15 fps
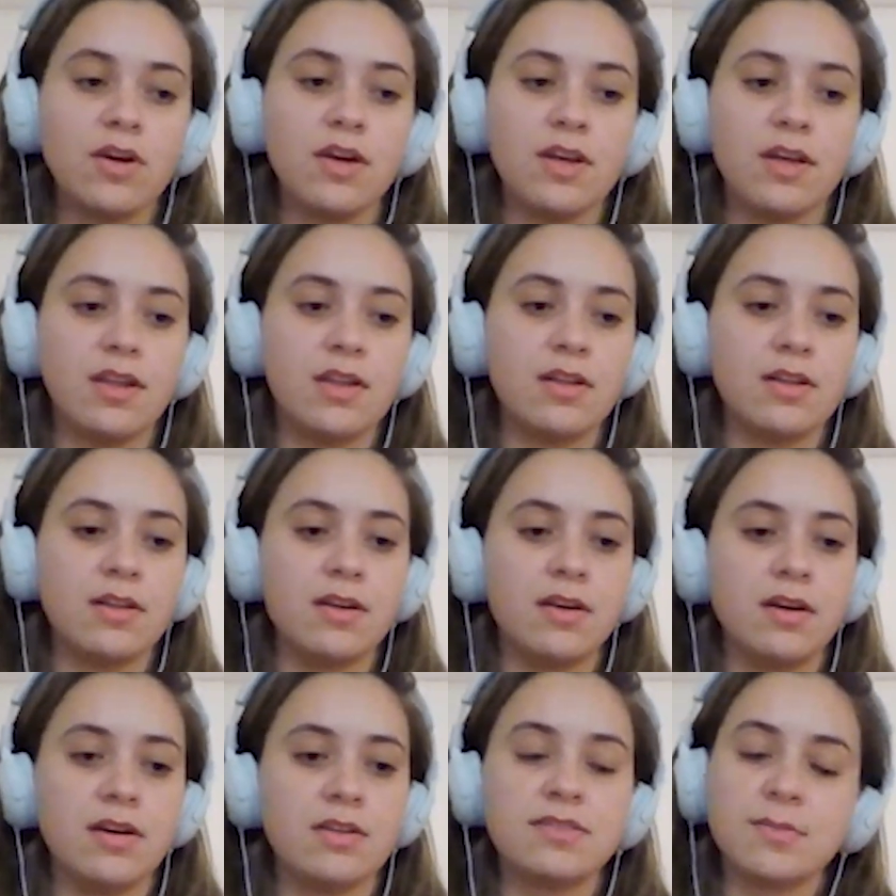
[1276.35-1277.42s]
And
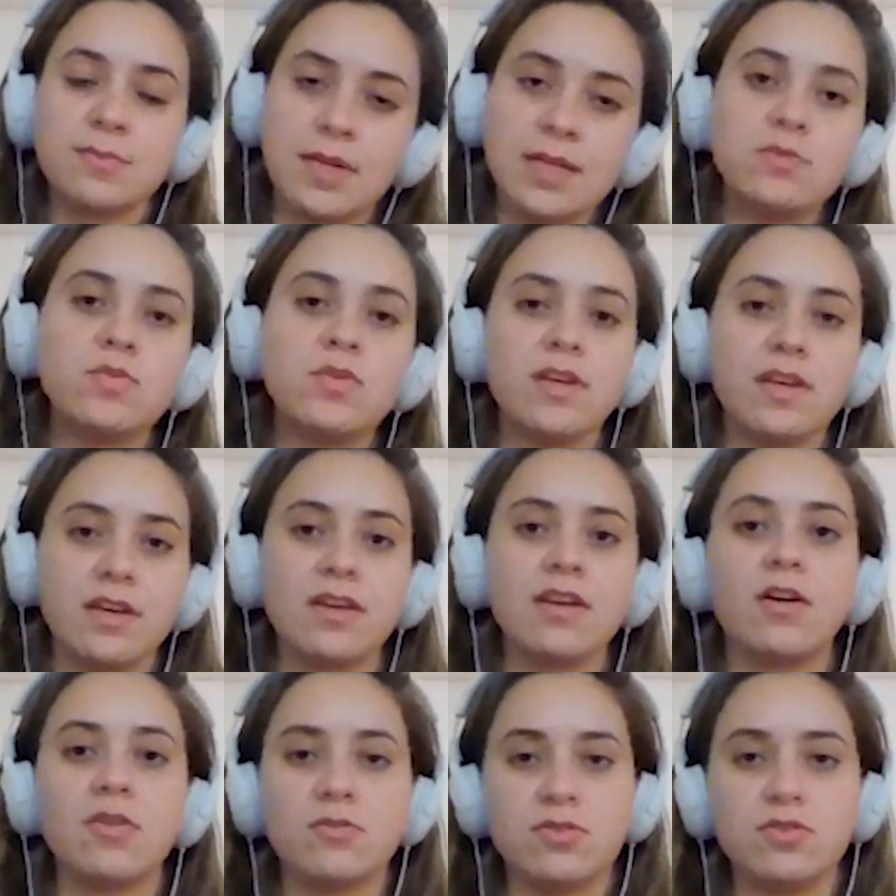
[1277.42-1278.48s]
sometimes we hang
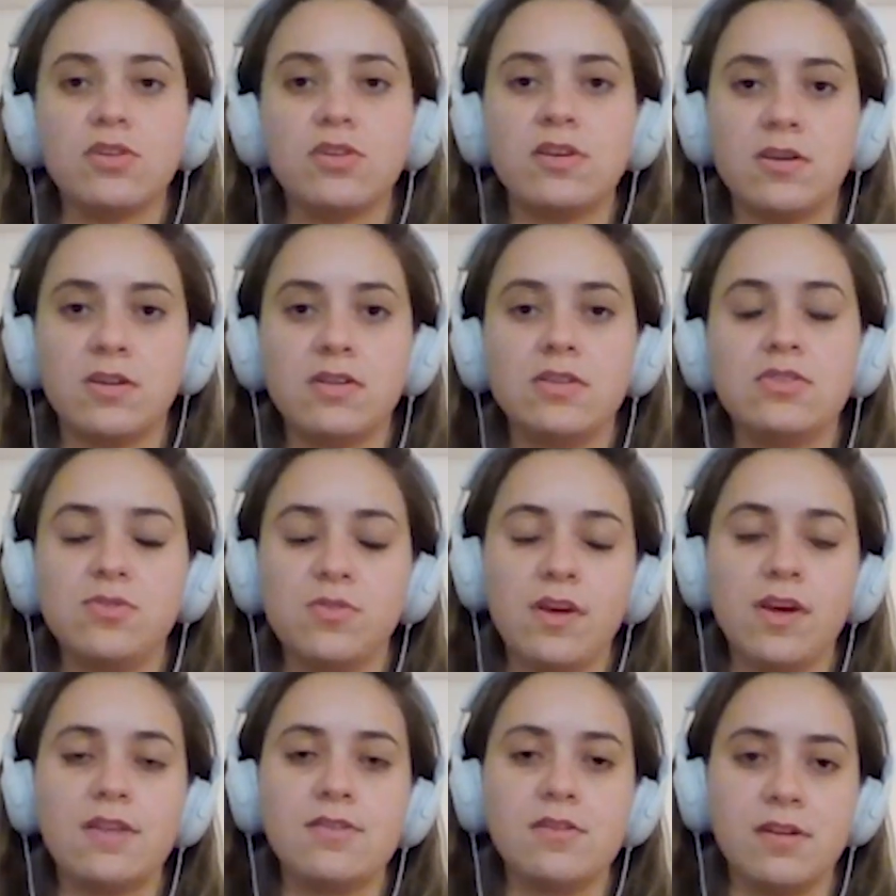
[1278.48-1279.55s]
out
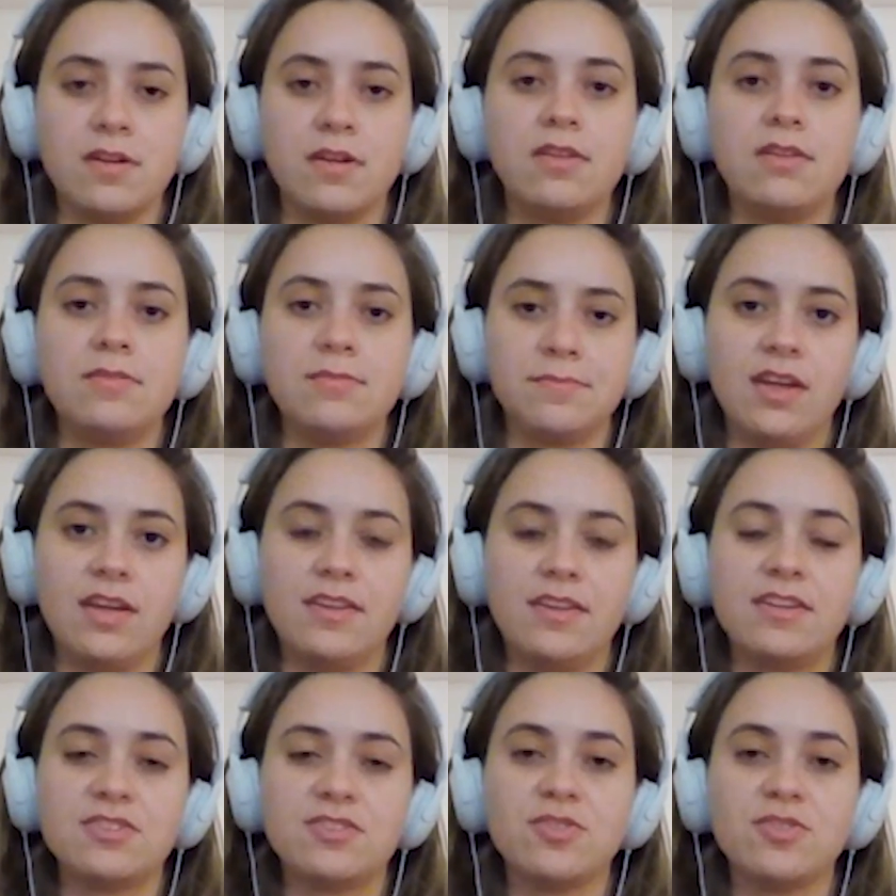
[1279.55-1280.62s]
together. And
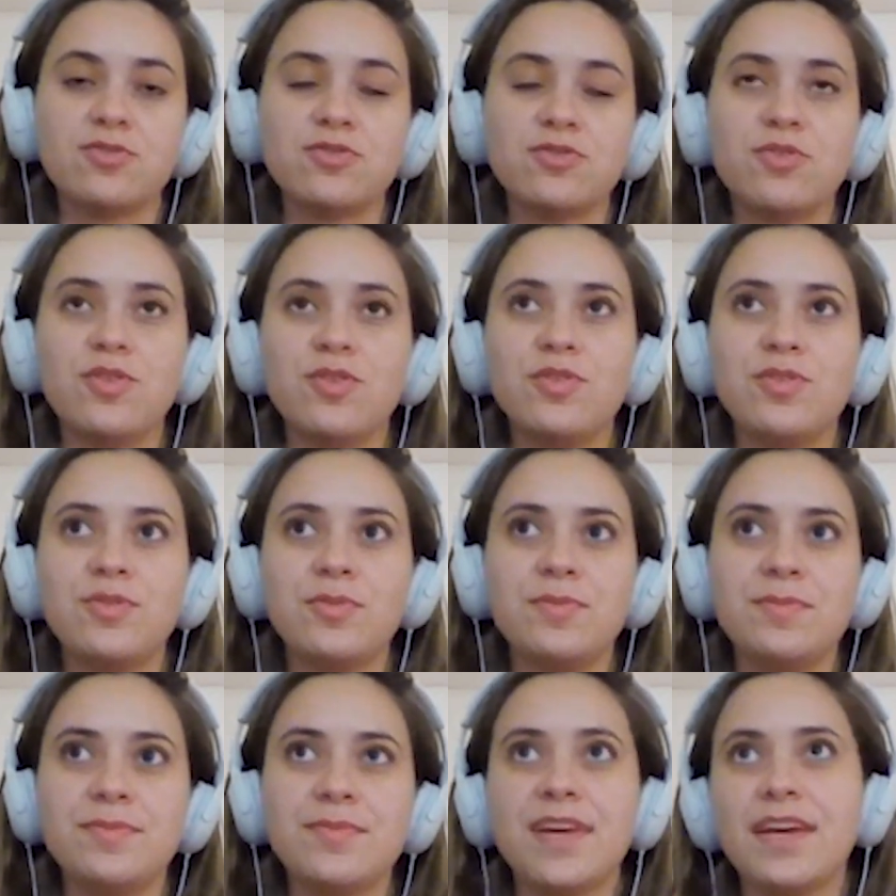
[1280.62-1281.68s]
there's also,
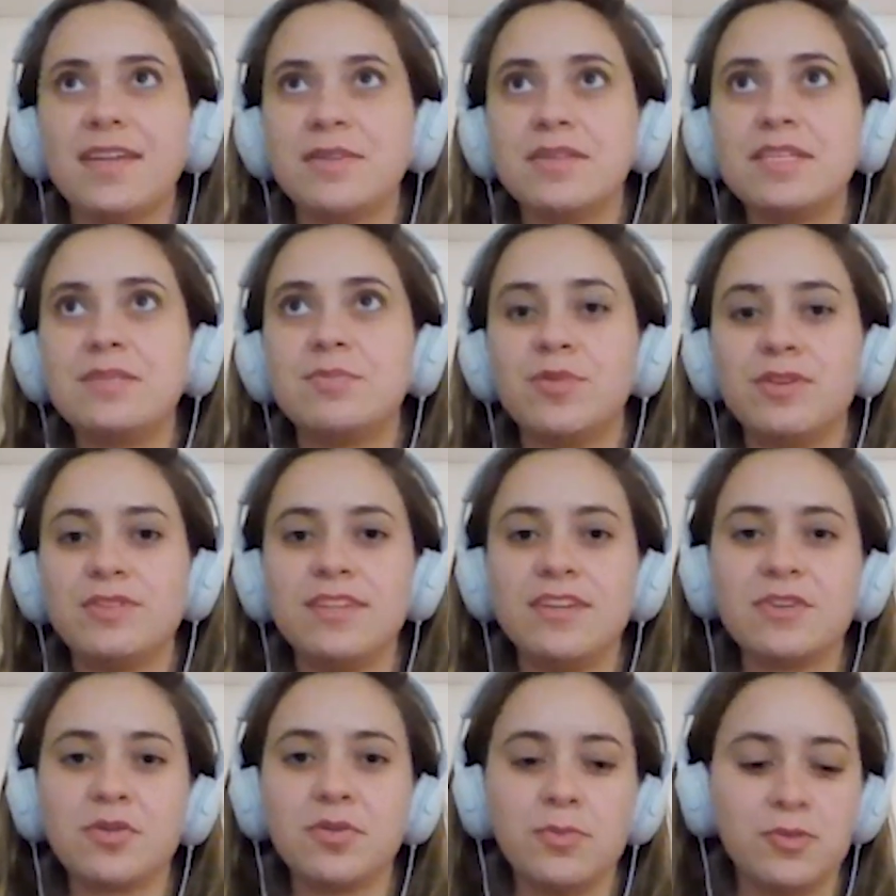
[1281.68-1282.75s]
in this
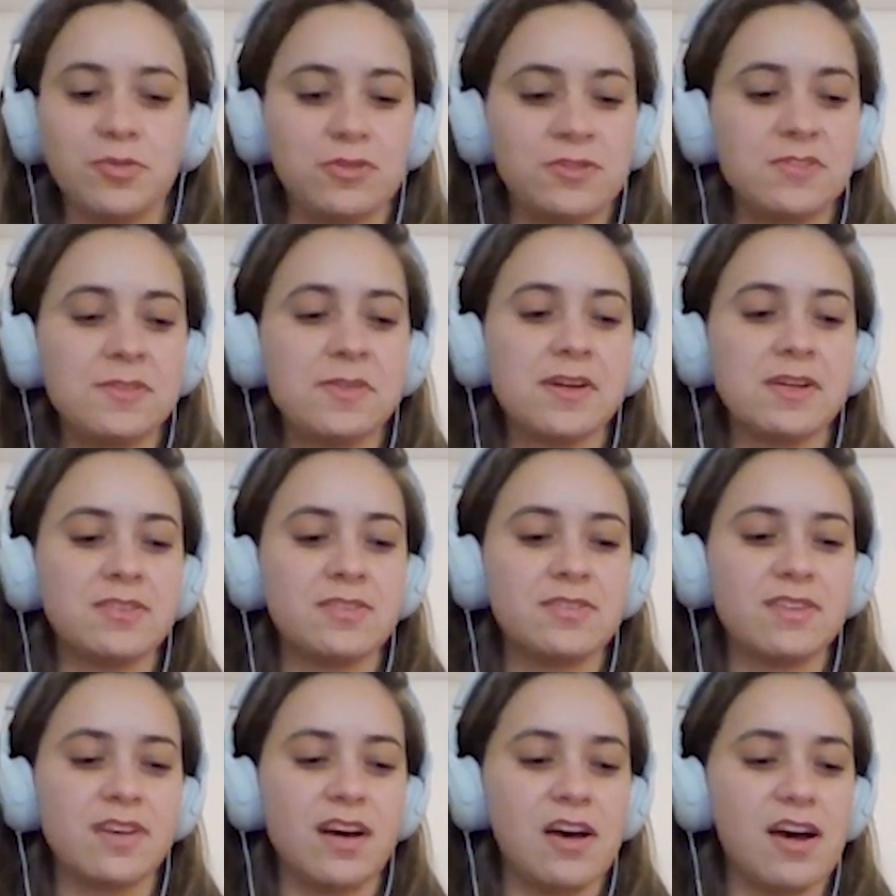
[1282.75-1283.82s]
Brazilian community, there's
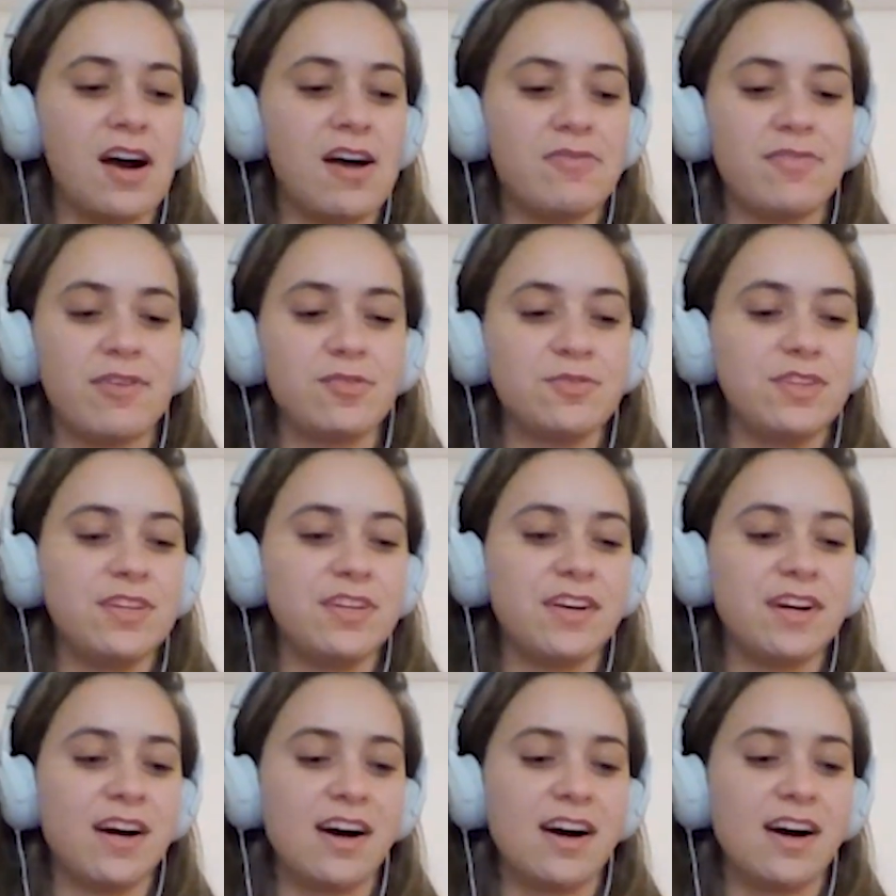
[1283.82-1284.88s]
I found
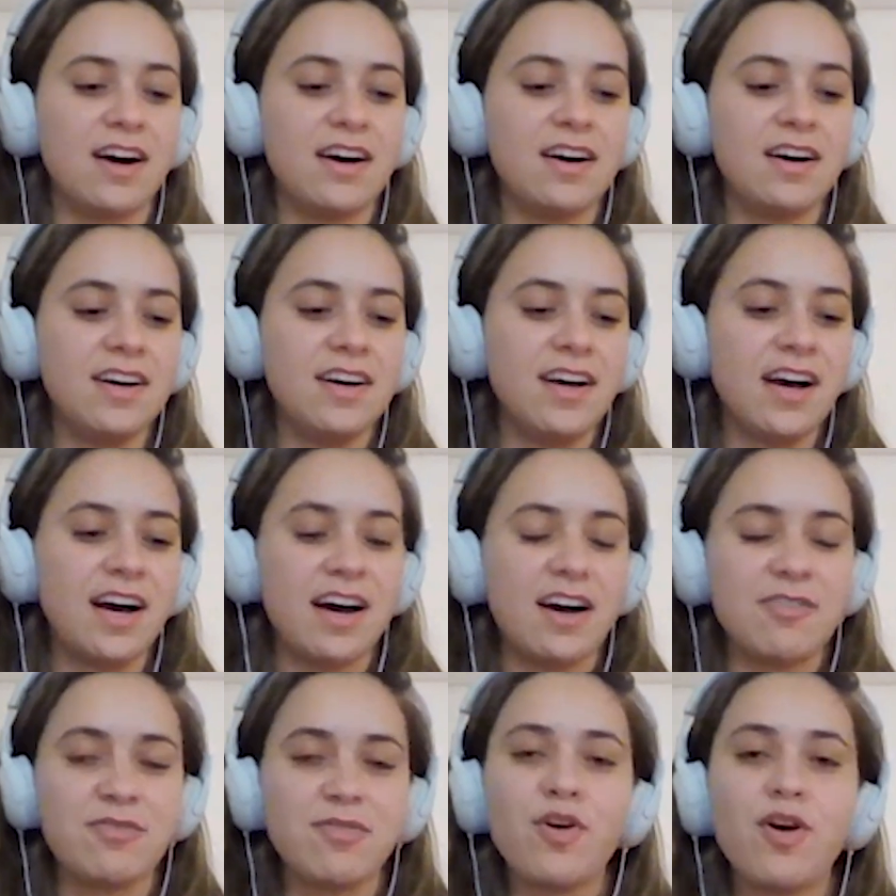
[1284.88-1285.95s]
here
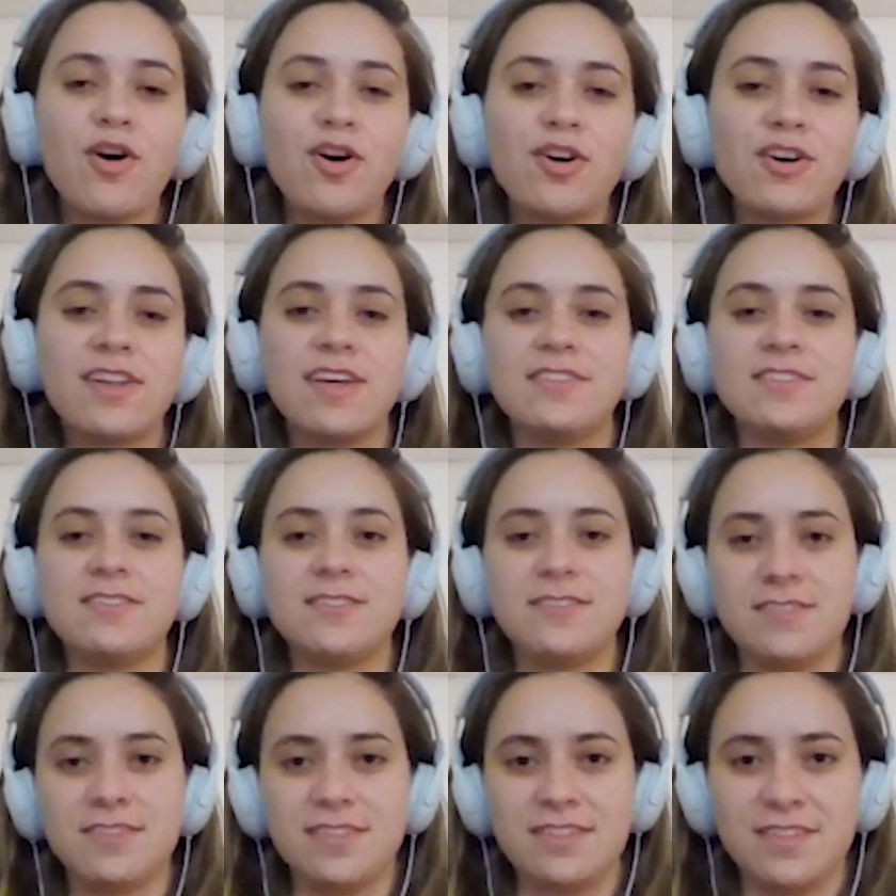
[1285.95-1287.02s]
forró
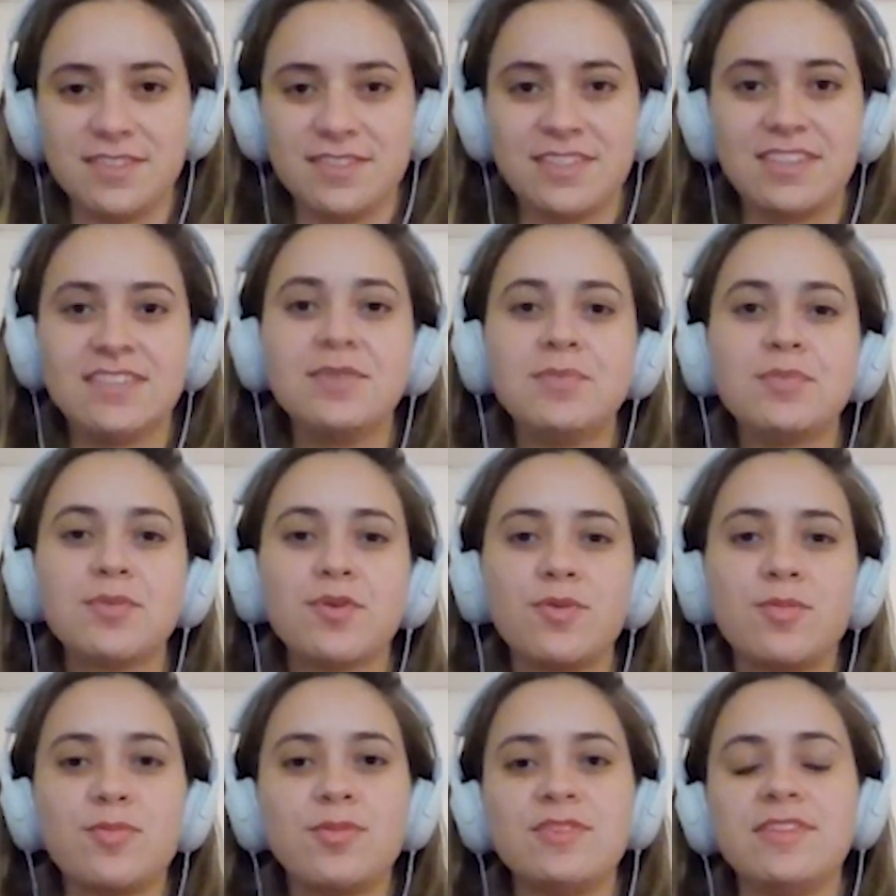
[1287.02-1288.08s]
classes. There's a
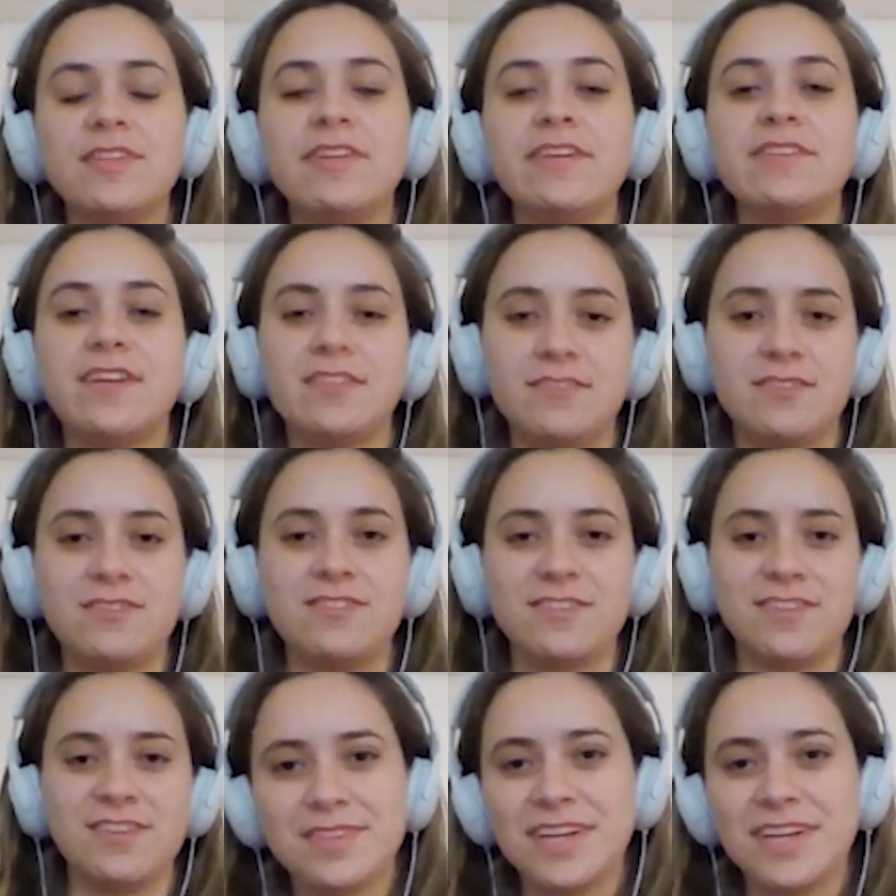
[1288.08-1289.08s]
typical Brazilian dance.